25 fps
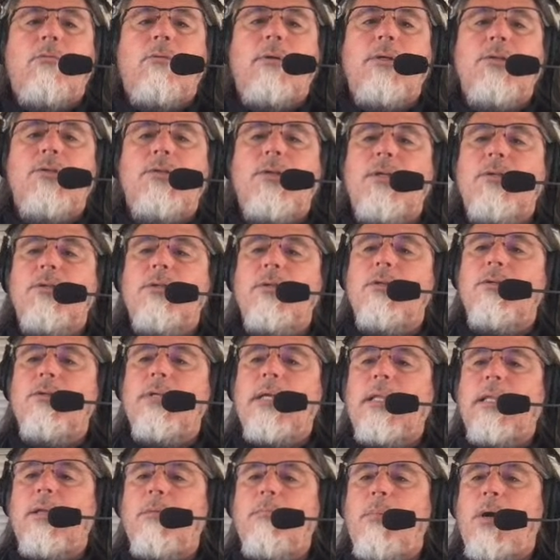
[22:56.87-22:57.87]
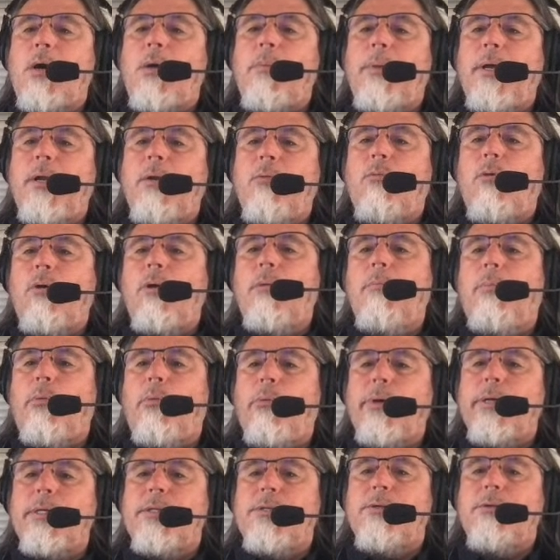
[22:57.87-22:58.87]
Resistance at the moment,
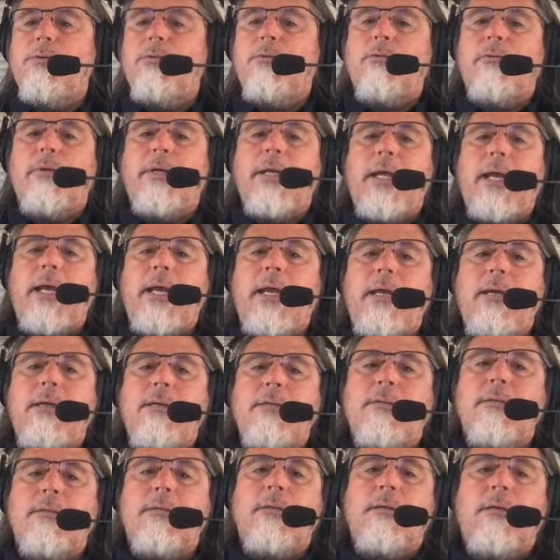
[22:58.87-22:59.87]
1.238.